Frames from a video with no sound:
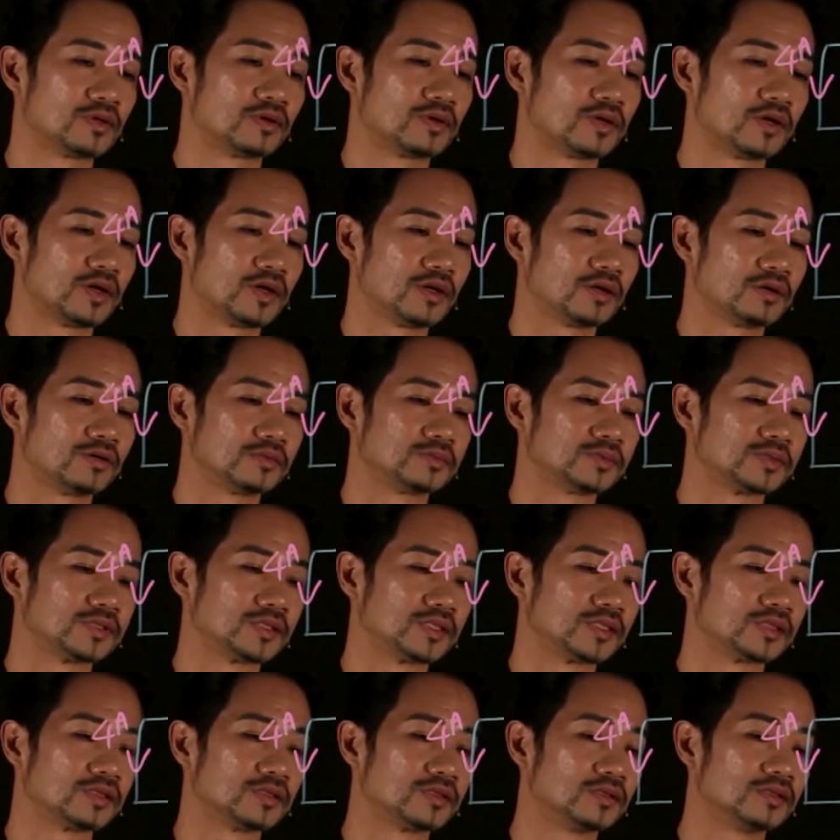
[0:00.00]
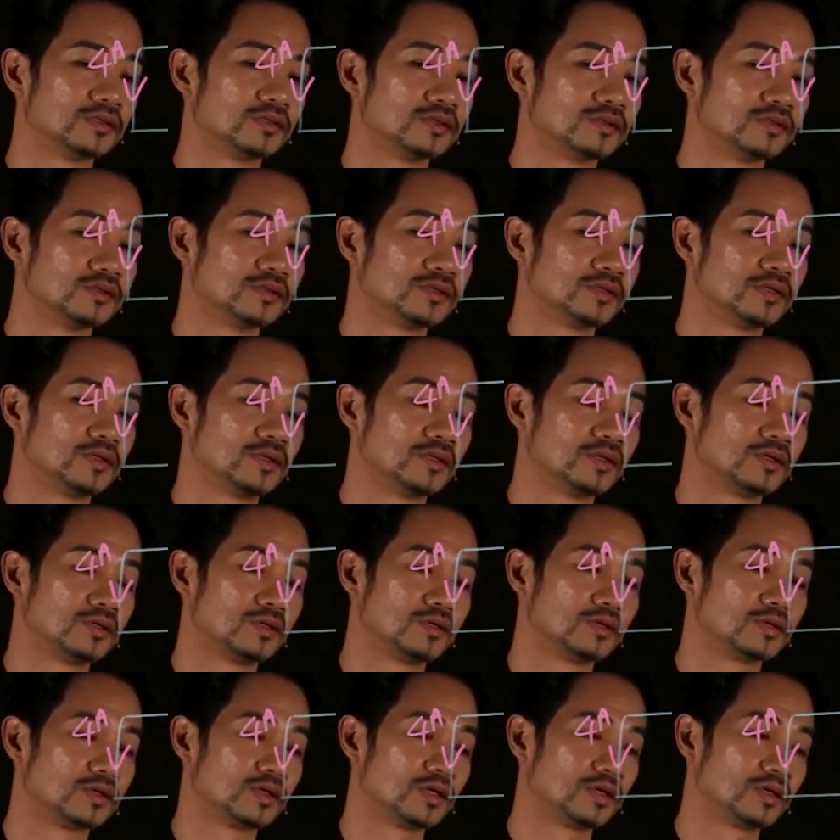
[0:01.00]
all right,
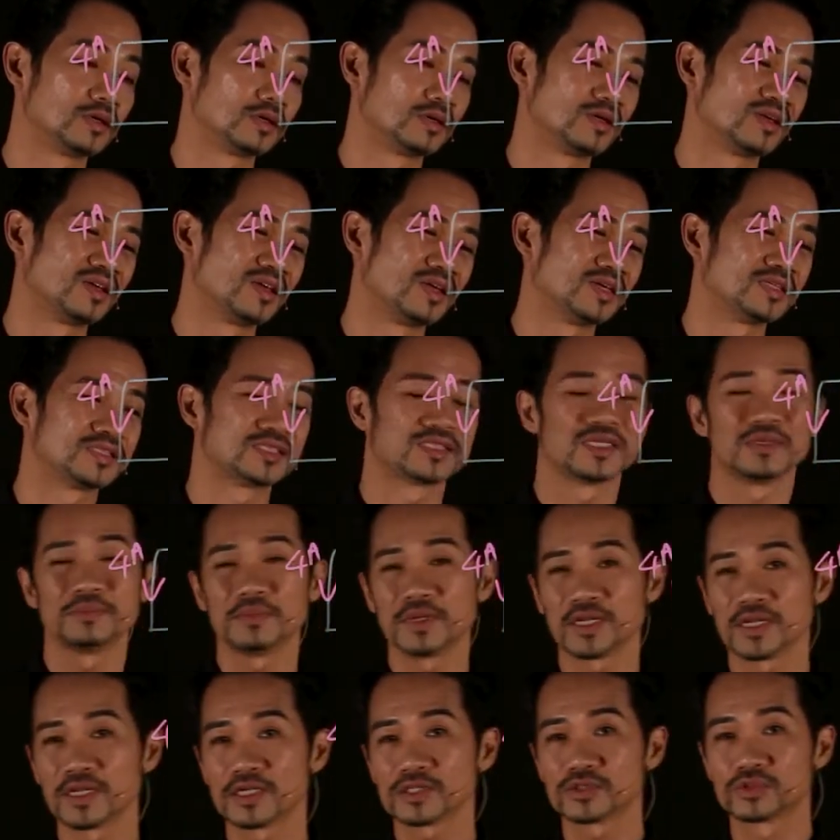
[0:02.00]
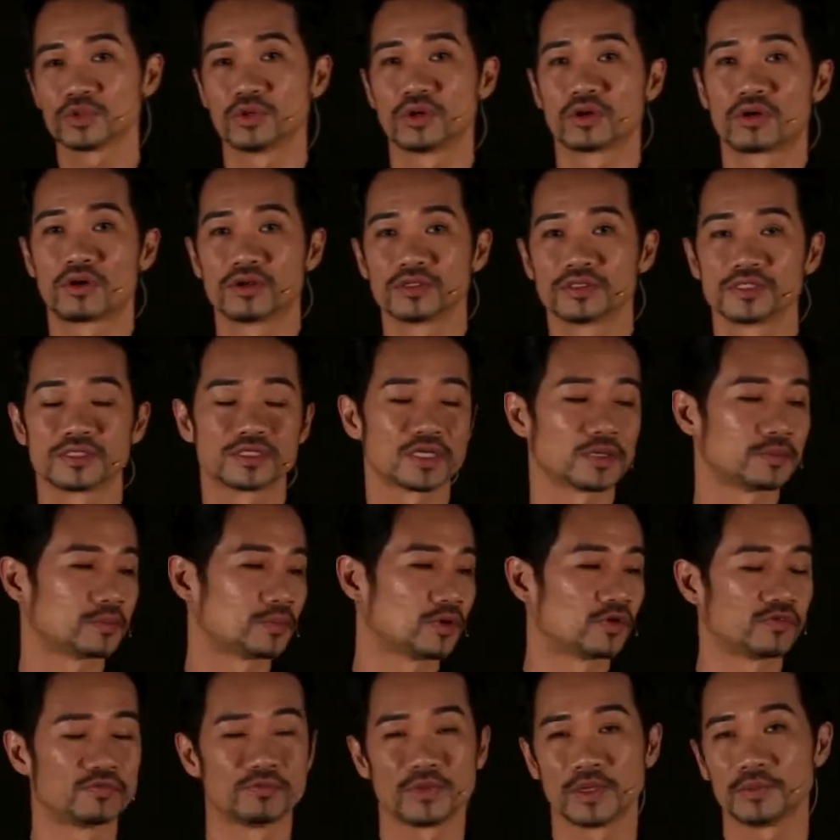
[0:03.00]
okay, is similar to a
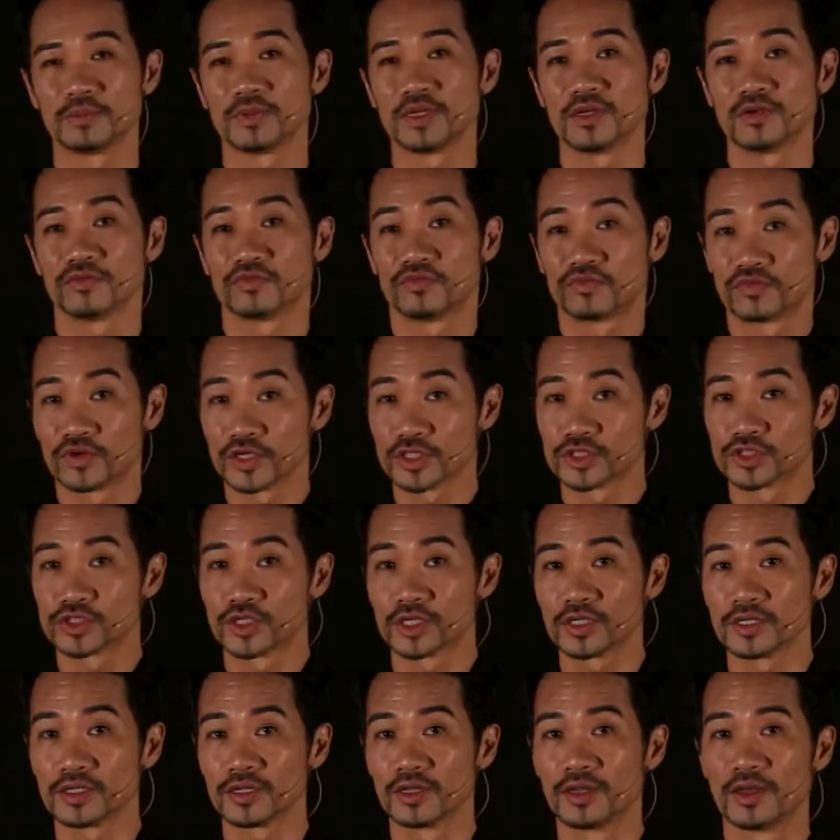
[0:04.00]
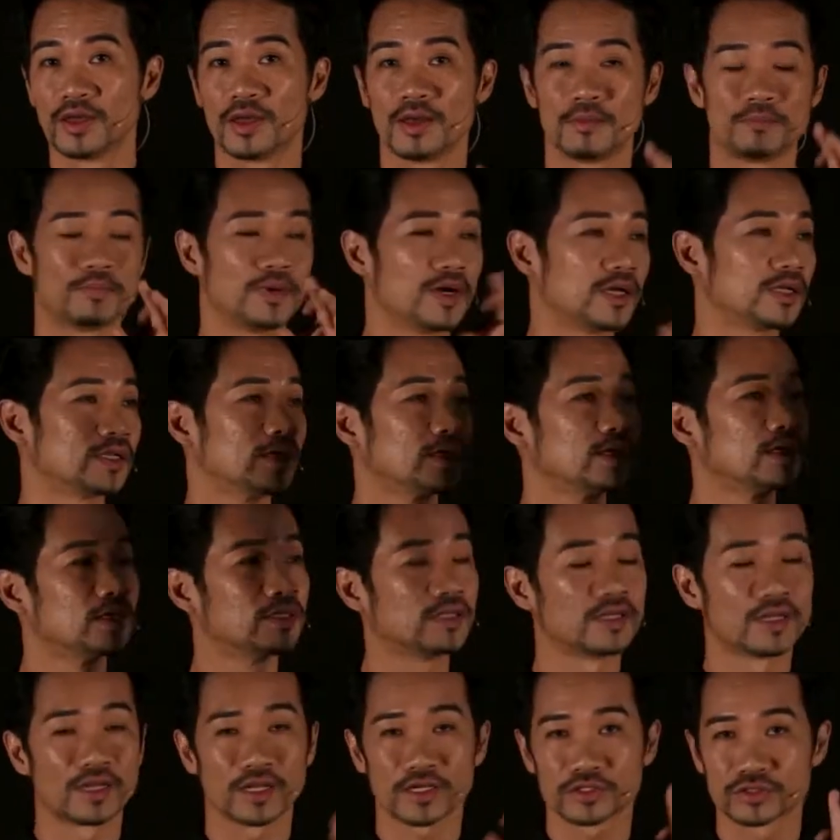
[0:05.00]
concept of maybe friction, but
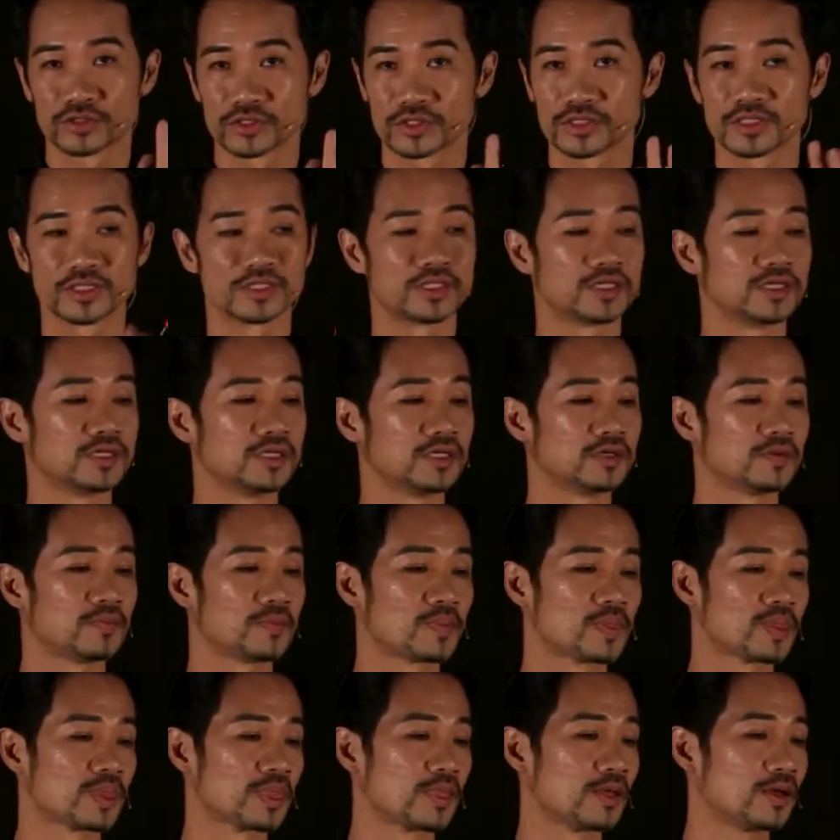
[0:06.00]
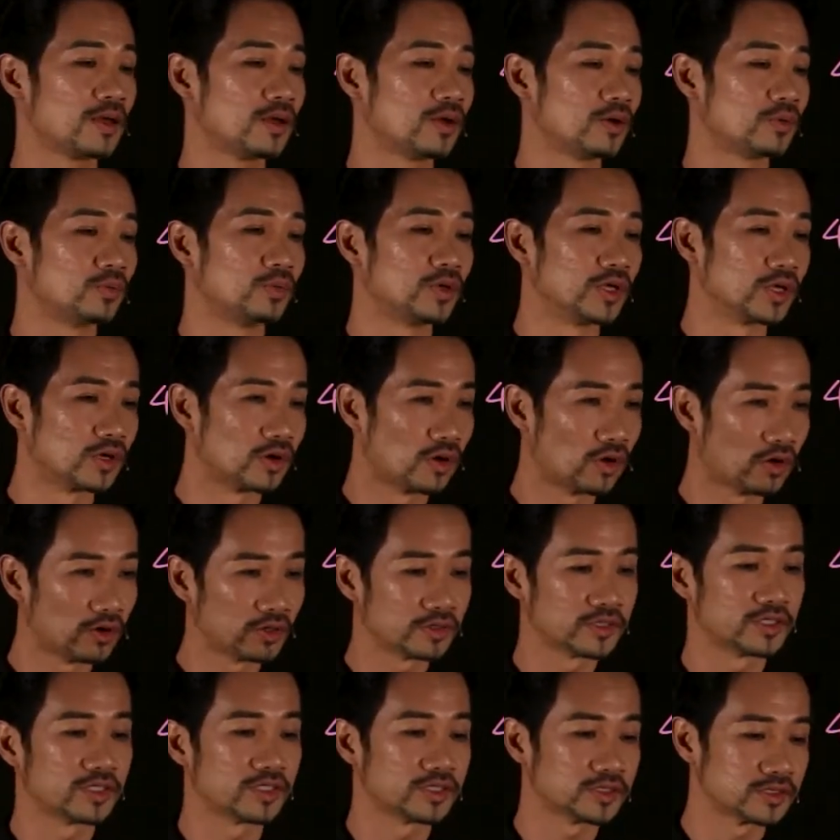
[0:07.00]
in electricity, we
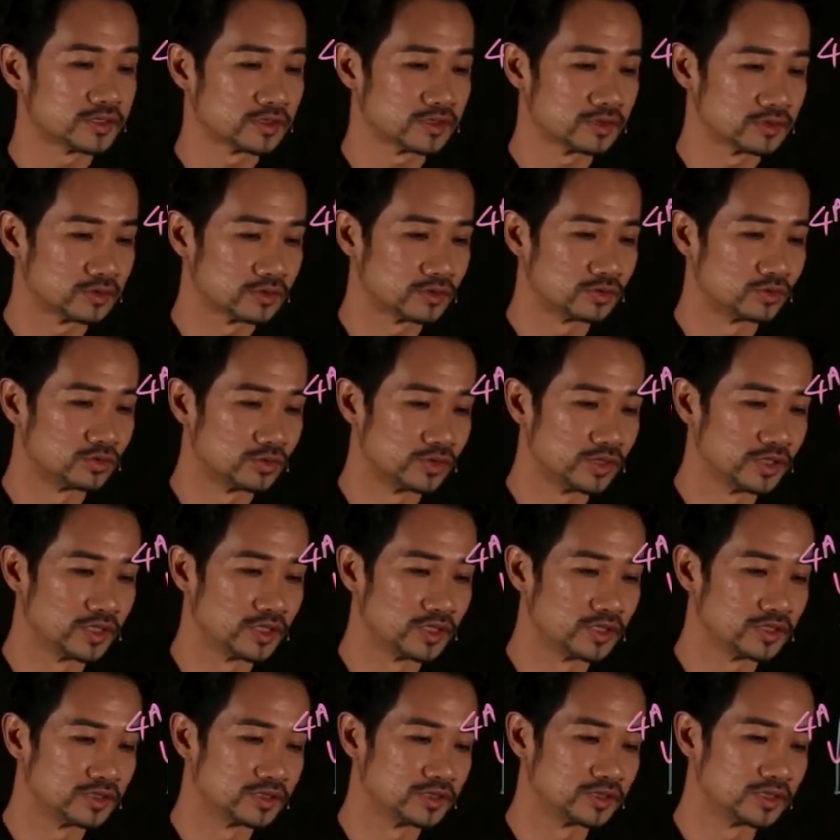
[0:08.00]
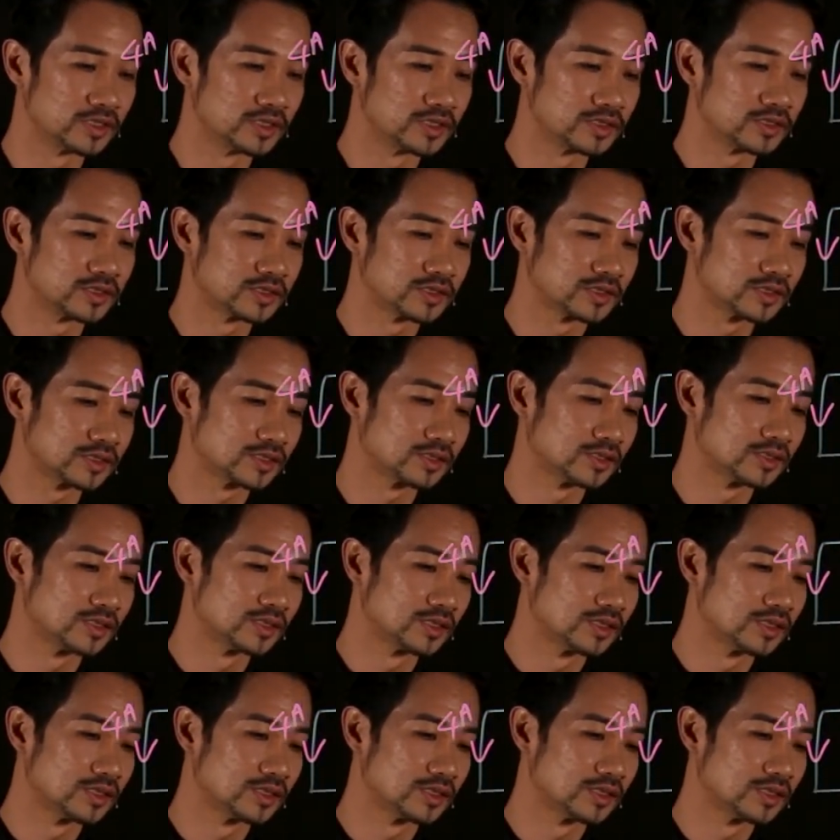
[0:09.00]
call this resistance.